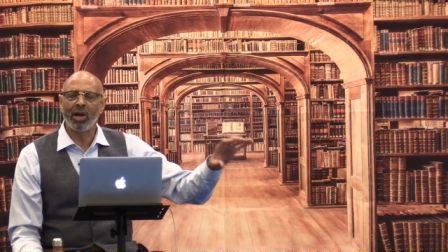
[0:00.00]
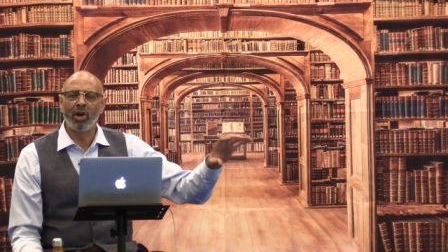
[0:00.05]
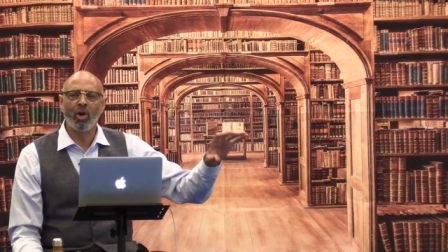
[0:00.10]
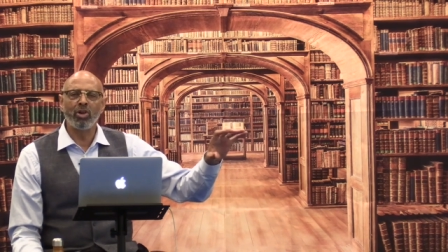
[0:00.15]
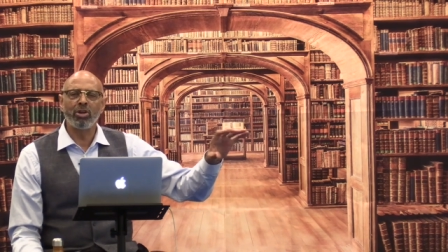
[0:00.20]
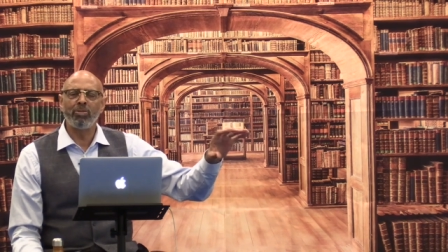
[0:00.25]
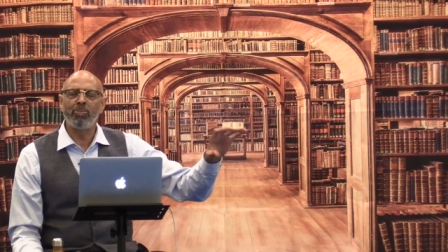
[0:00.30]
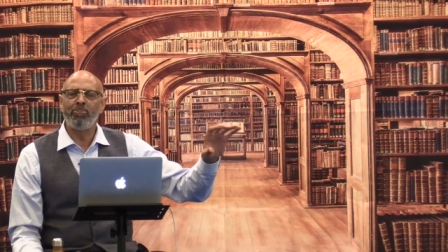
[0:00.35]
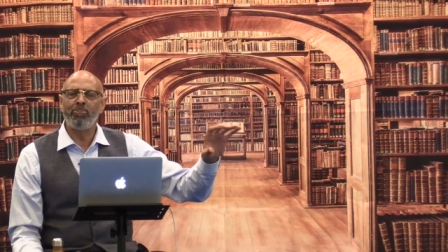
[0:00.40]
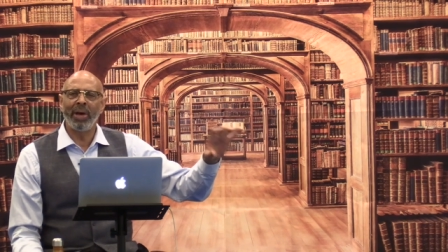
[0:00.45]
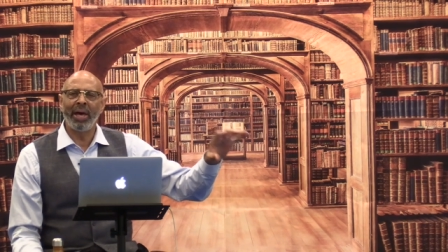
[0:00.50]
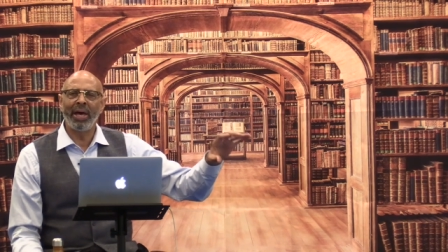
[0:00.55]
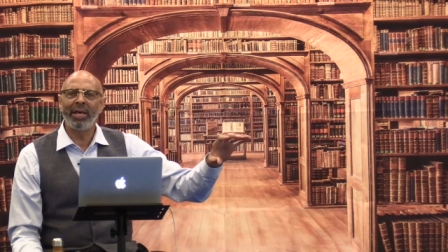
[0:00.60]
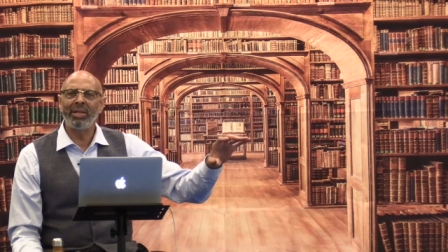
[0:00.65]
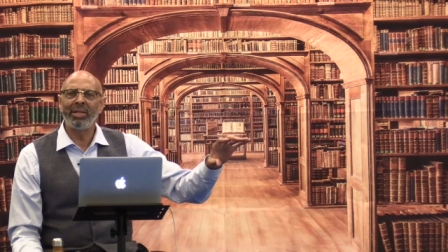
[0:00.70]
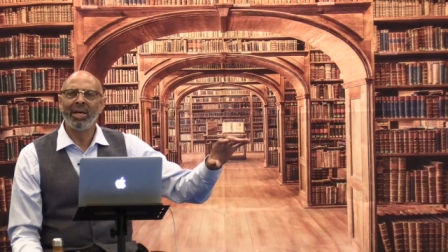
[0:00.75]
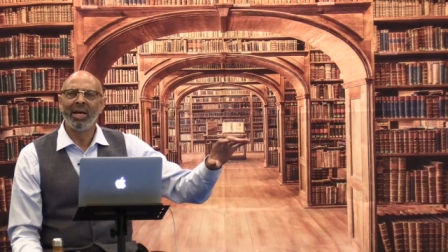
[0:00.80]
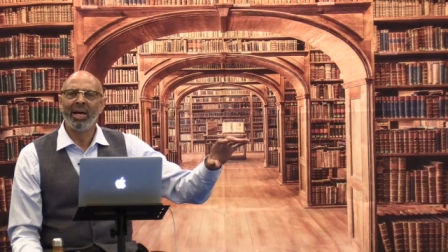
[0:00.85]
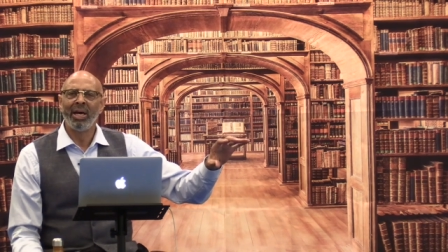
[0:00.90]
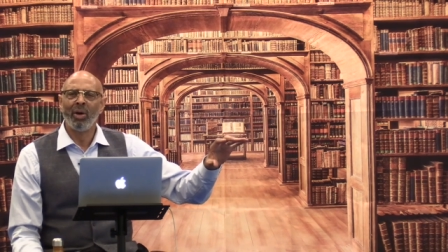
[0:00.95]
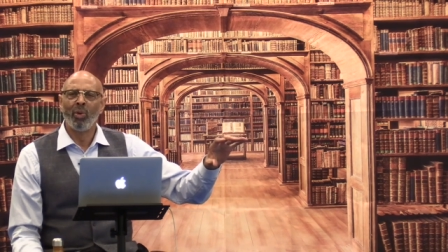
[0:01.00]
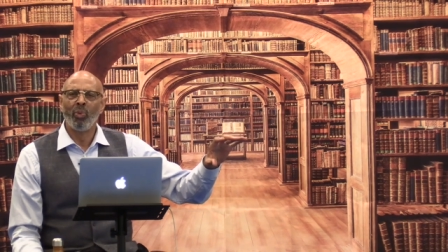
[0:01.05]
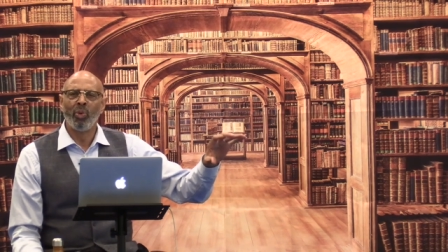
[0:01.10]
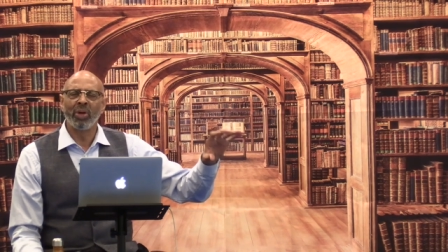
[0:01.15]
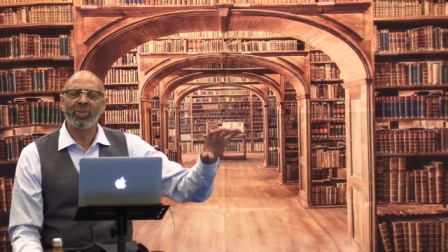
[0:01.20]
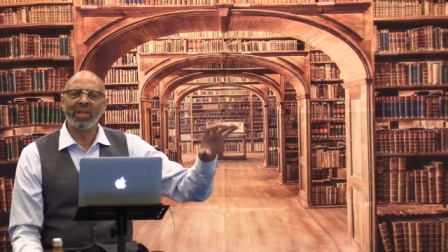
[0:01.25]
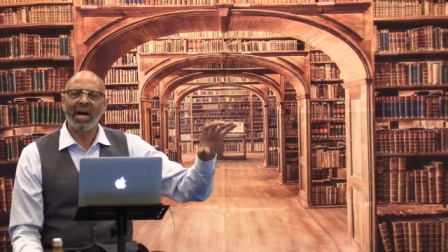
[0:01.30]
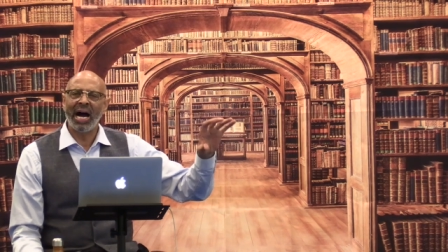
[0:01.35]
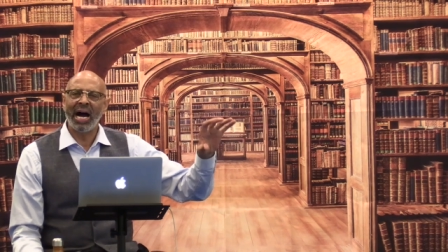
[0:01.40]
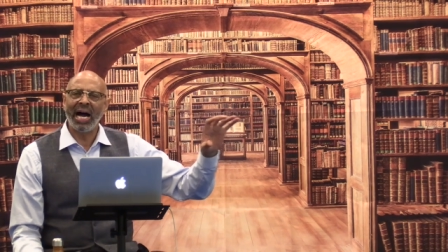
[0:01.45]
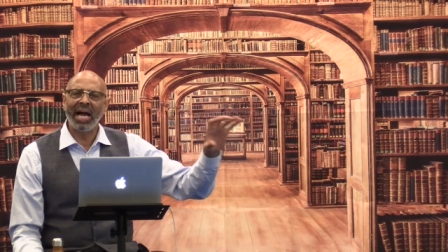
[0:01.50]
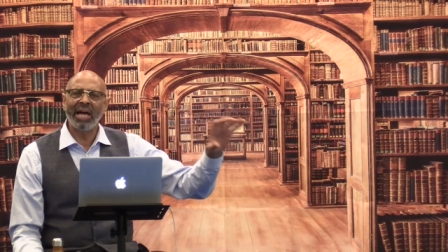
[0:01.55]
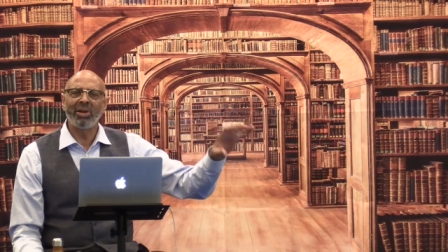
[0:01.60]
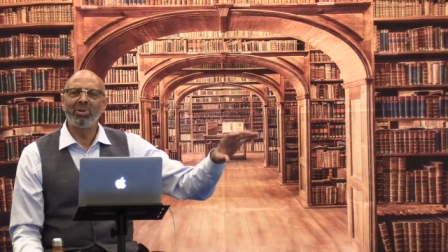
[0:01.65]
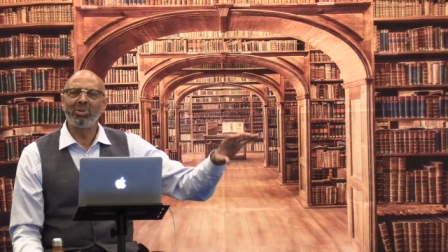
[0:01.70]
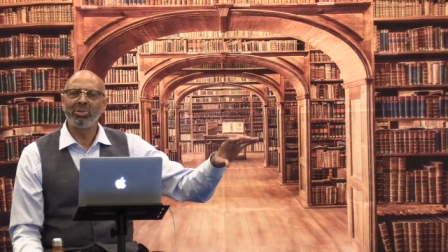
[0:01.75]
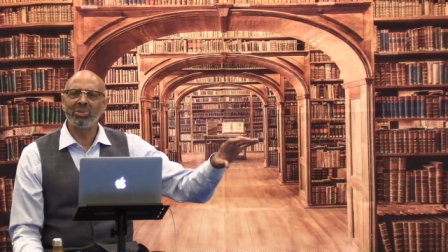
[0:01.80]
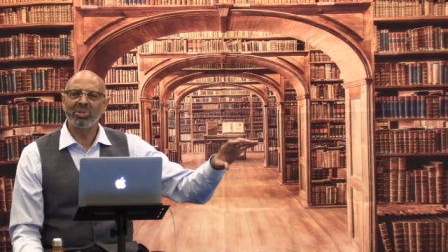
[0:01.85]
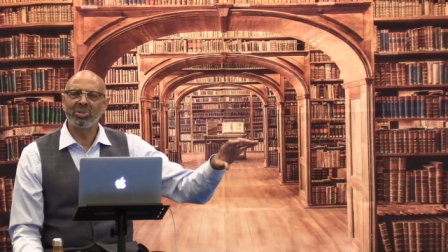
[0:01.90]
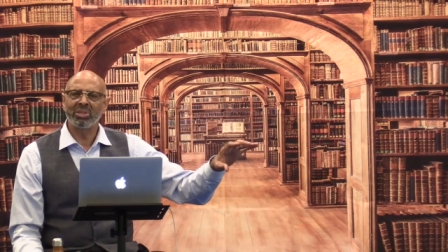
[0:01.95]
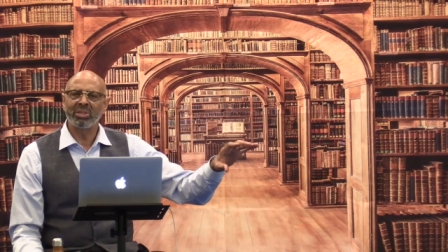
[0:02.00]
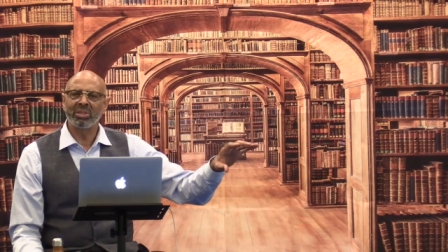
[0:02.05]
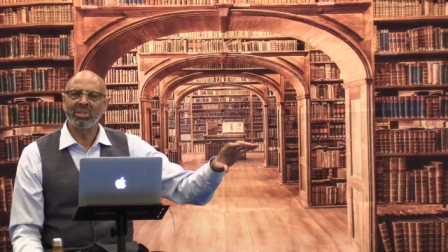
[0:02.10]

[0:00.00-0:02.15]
to bed with idols